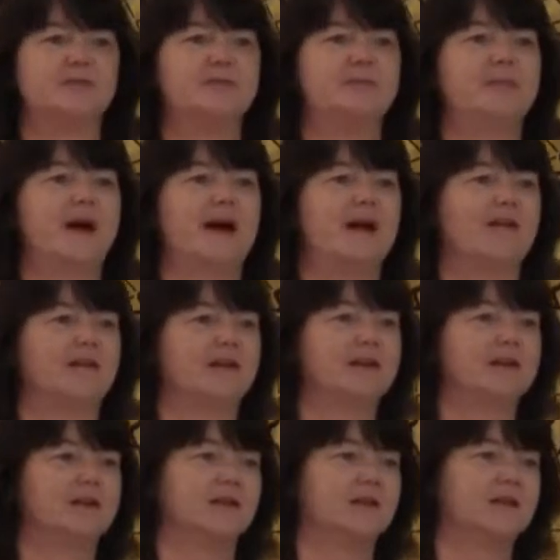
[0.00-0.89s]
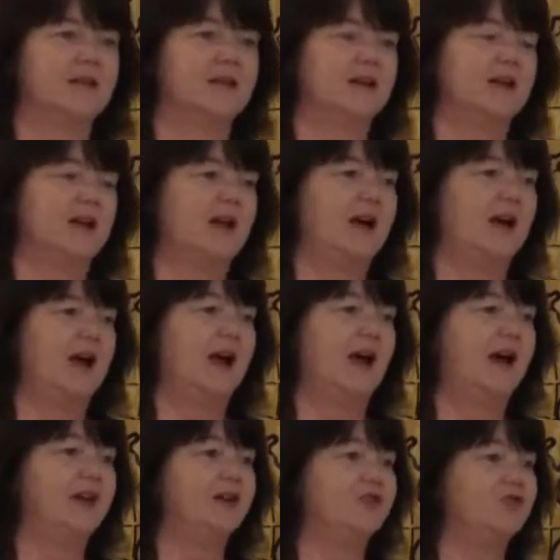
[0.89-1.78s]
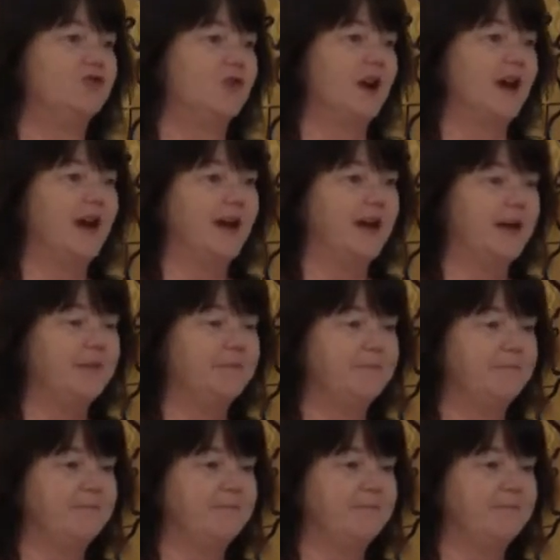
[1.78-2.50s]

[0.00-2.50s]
barren and dry.